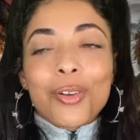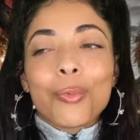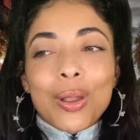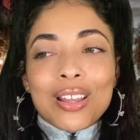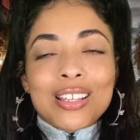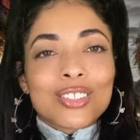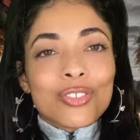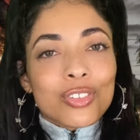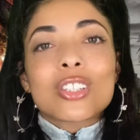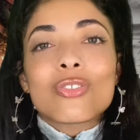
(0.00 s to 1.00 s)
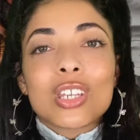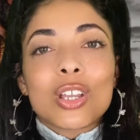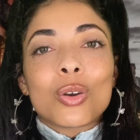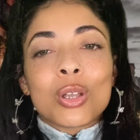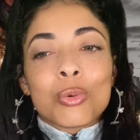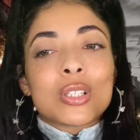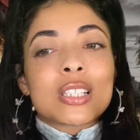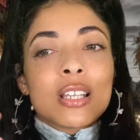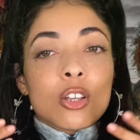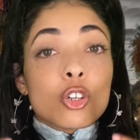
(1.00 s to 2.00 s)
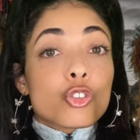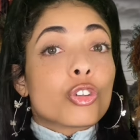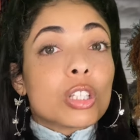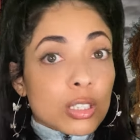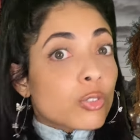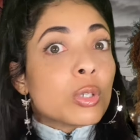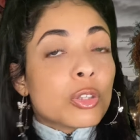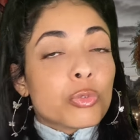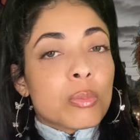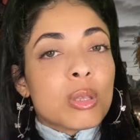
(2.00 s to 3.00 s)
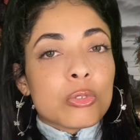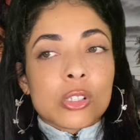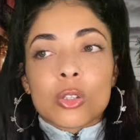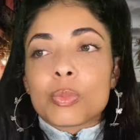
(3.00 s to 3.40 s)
Whereas for this video, it was strictly 23andMe results,